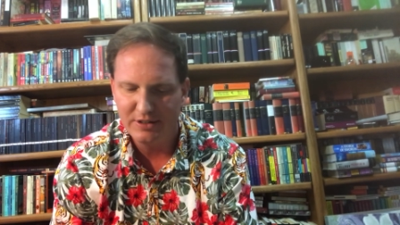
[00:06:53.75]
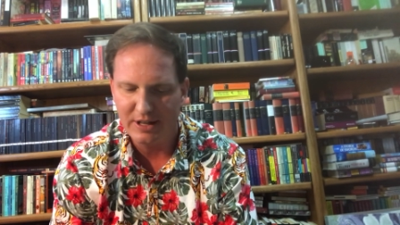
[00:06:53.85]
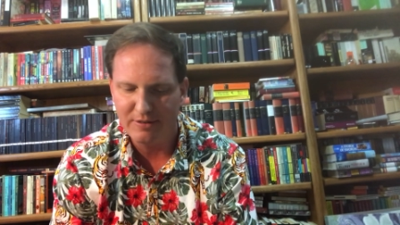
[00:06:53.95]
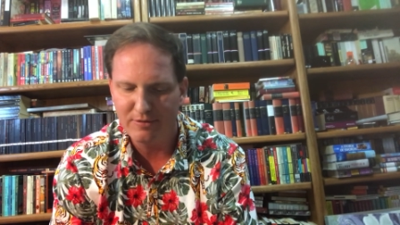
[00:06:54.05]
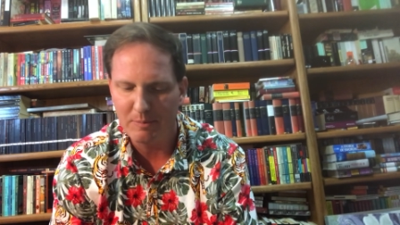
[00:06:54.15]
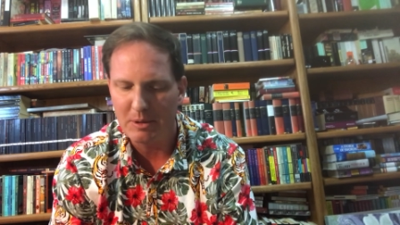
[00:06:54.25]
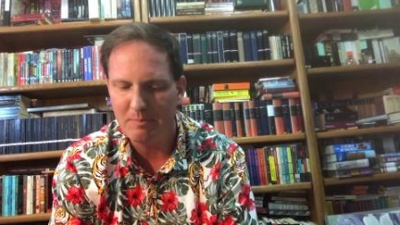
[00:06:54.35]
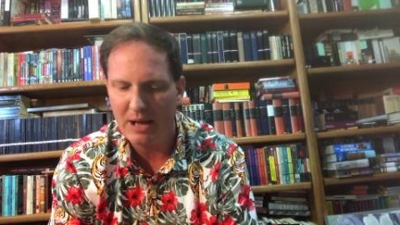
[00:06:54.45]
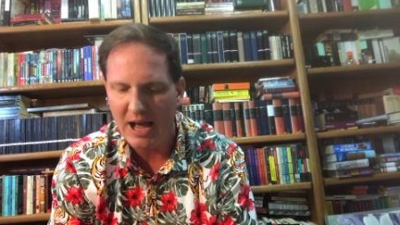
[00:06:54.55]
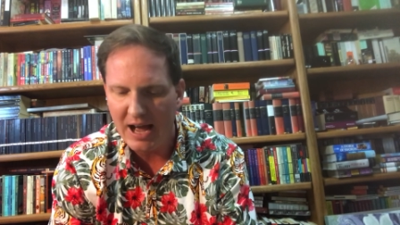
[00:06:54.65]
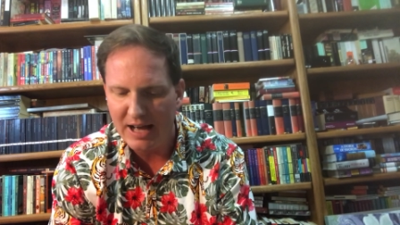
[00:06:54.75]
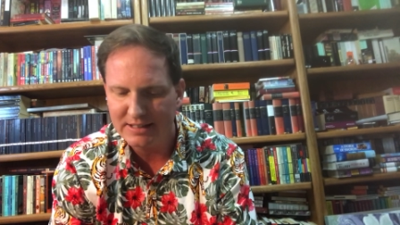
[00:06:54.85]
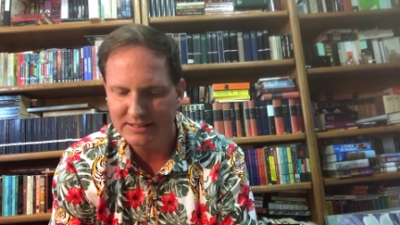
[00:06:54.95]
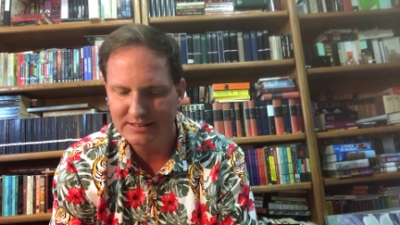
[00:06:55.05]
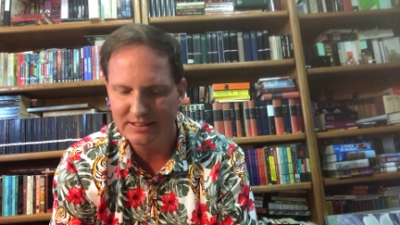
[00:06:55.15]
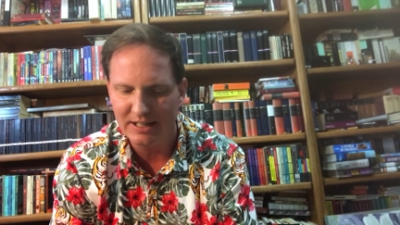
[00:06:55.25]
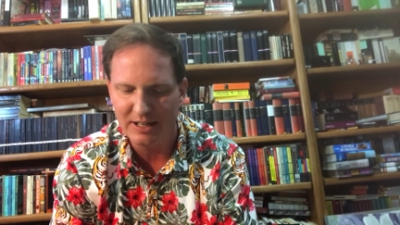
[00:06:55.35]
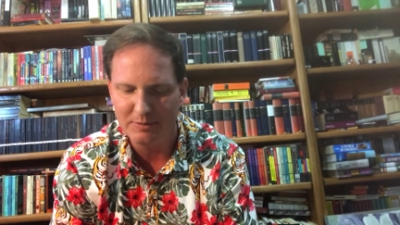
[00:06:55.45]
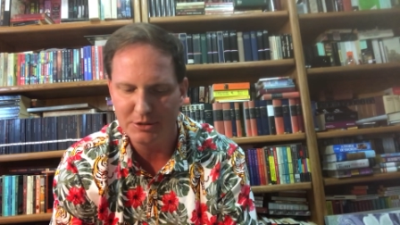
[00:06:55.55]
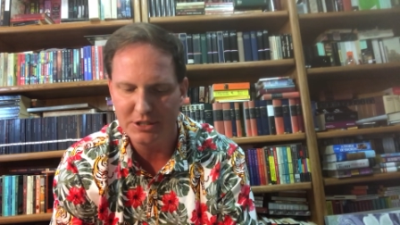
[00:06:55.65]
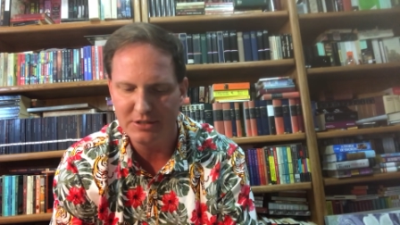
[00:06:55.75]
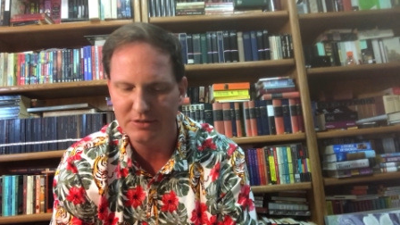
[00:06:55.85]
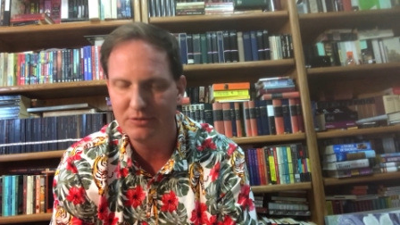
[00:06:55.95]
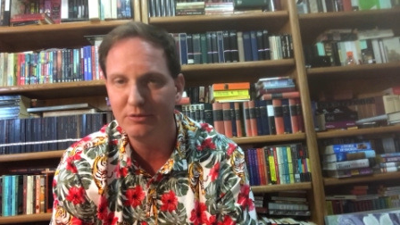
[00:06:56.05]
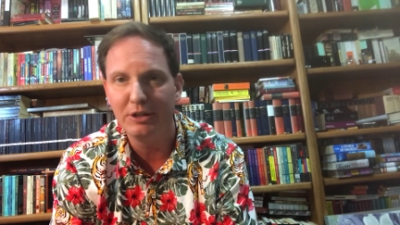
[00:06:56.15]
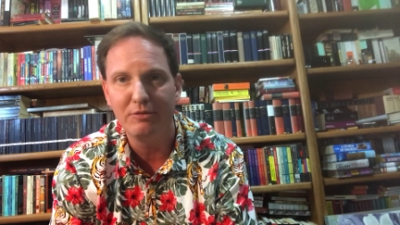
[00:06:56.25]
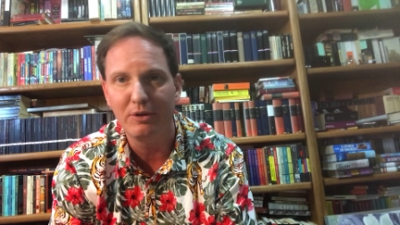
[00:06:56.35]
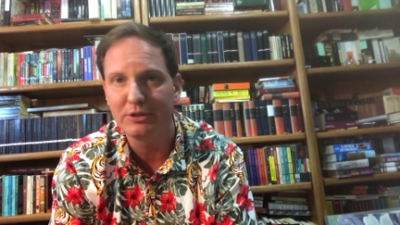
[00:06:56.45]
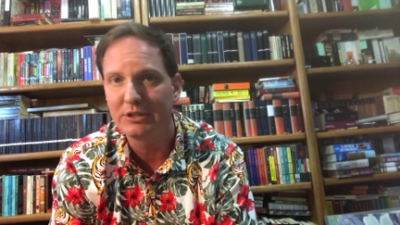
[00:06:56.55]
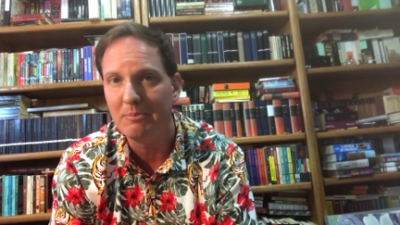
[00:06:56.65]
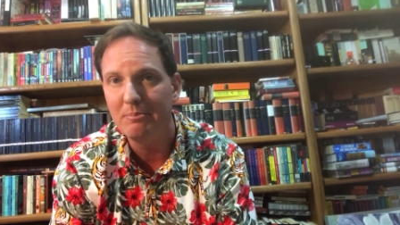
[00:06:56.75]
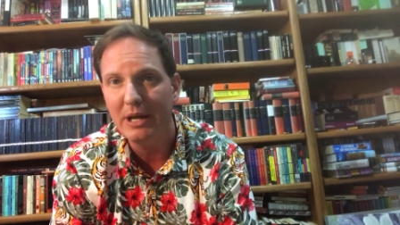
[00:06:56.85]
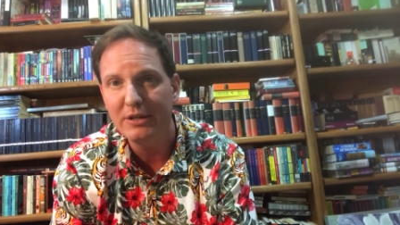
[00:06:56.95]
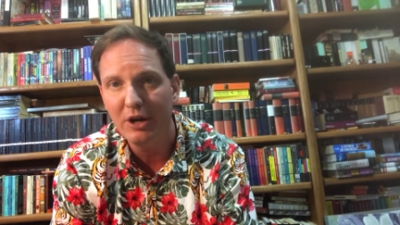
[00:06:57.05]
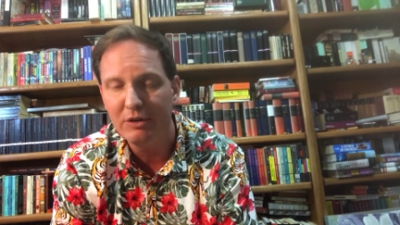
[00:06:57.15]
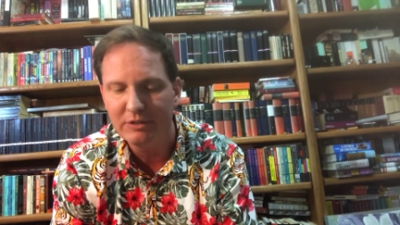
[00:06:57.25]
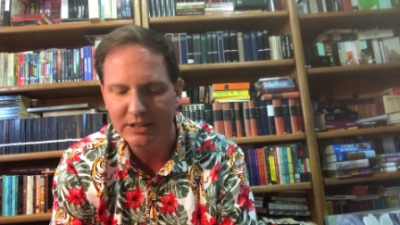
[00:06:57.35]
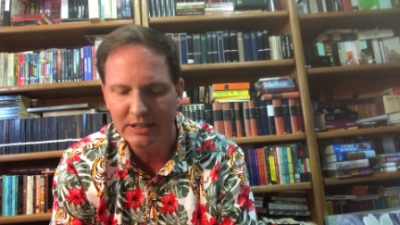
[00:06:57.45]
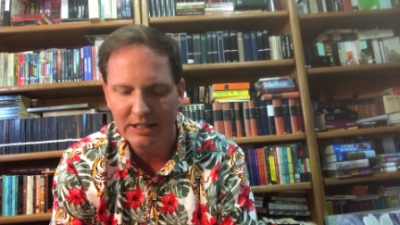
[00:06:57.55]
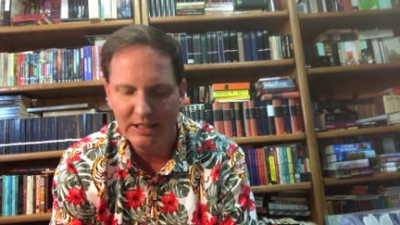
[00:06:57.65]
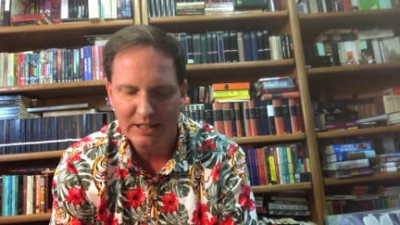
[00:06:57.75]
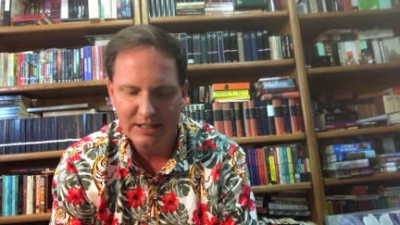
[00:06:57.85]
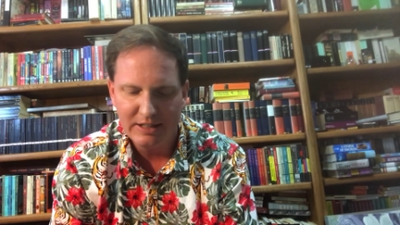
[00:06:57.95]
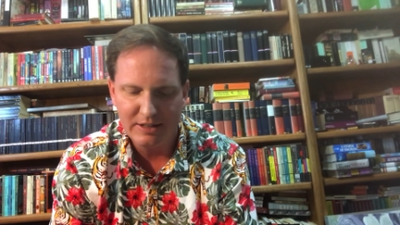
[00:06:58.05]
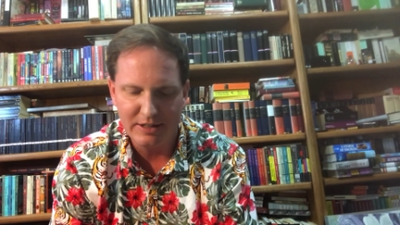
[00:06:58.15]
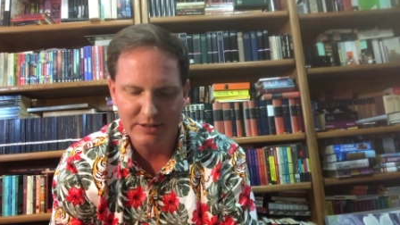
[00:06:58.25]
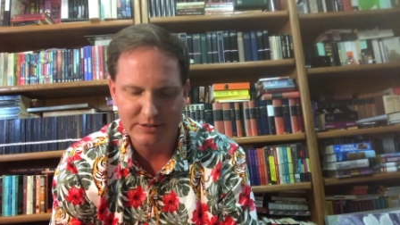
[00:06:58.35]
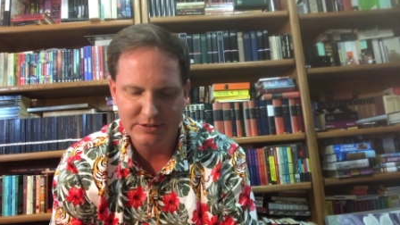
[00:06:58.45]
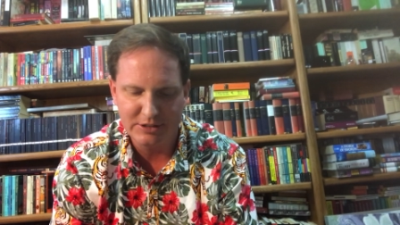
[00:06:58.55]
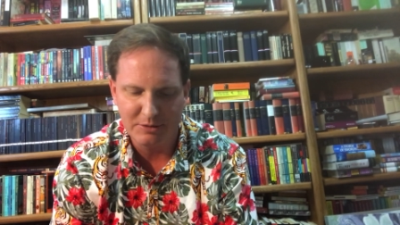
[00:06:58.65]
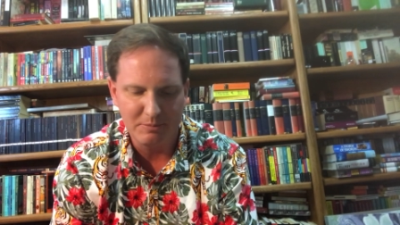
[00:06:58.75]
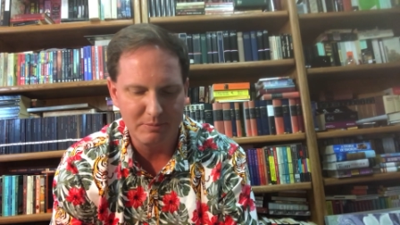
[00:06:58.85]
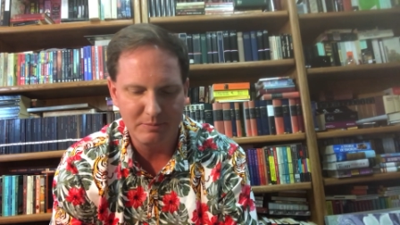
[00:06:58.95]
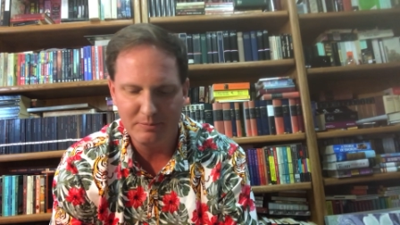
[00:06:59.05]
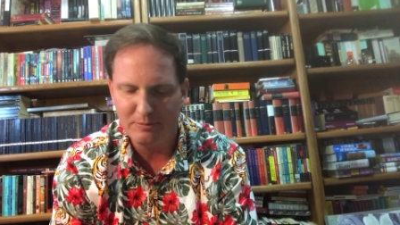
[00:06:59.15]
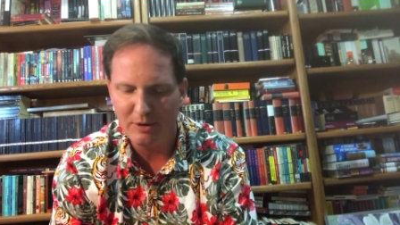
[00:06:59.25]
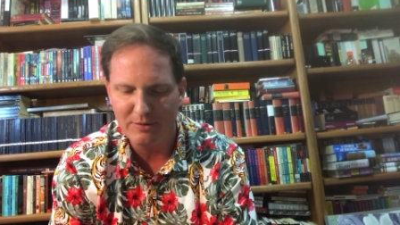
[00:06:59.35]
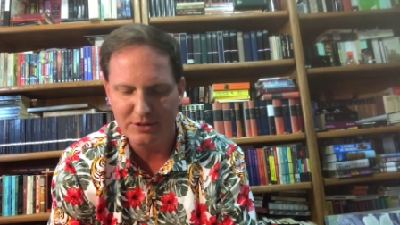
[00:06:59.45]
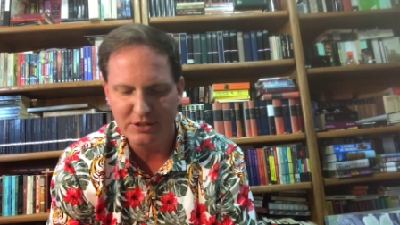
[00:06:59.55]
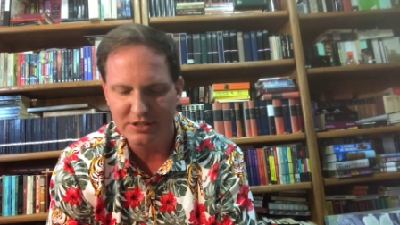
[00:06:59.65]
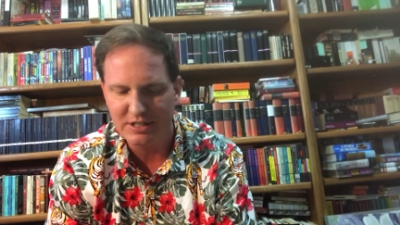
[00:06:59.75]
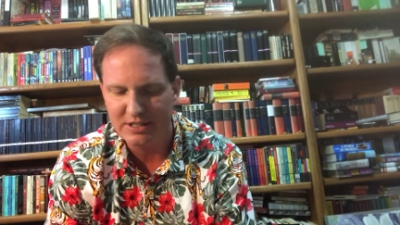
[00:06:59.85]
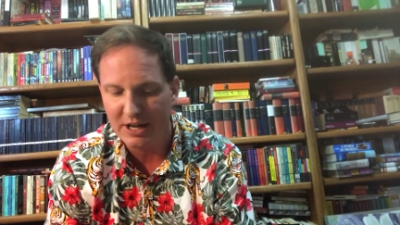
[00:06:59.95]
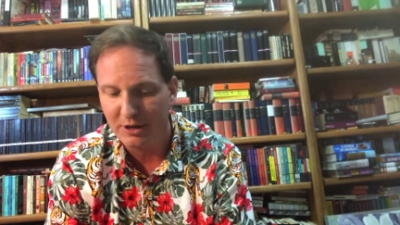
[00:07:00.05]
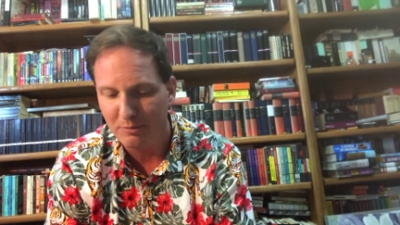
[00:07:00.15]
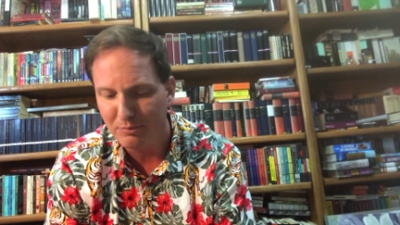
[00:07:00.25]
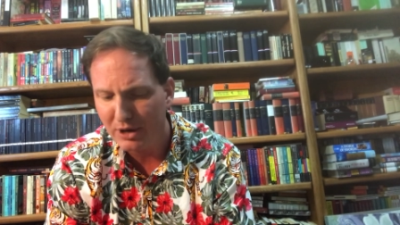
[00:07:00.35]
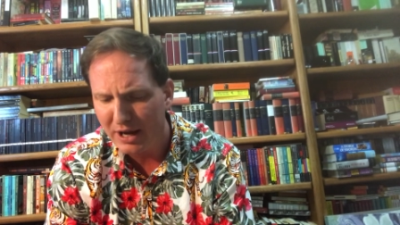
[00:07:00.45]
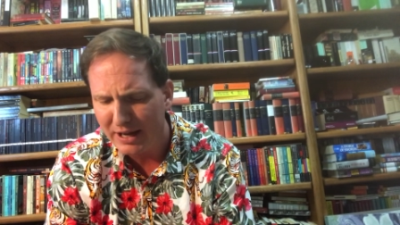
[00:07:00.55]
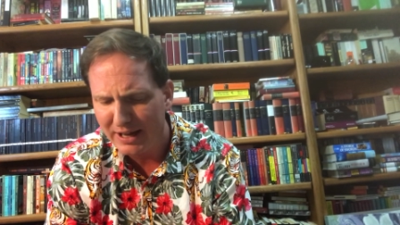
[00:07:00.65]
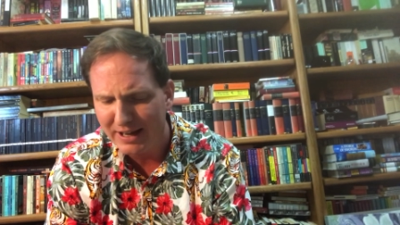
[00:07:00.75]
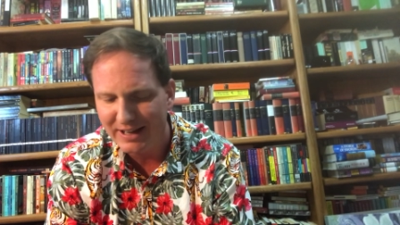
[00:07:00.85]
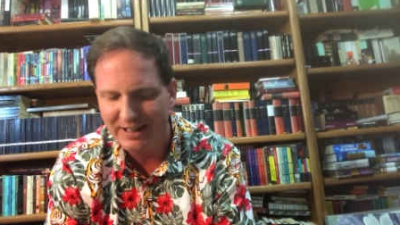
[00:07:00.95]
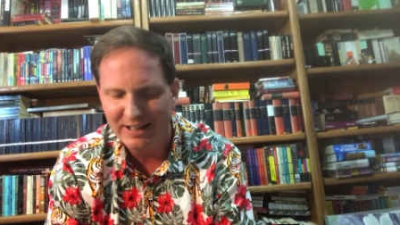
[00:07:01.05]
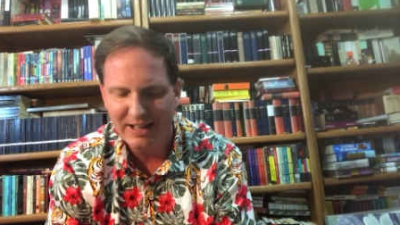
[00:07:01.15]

like from the past. Um, she's really focused on Beethoven. There's some references to Tycho Brahe,